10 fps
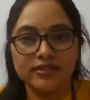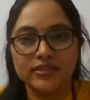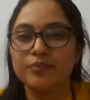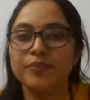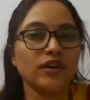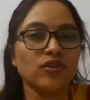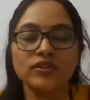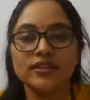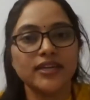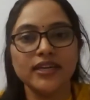Depending on the
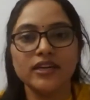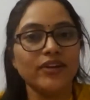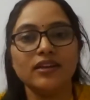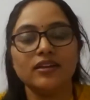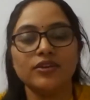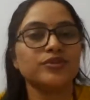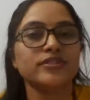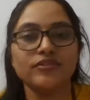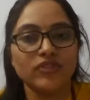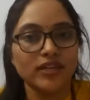site, we'll use
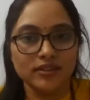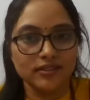different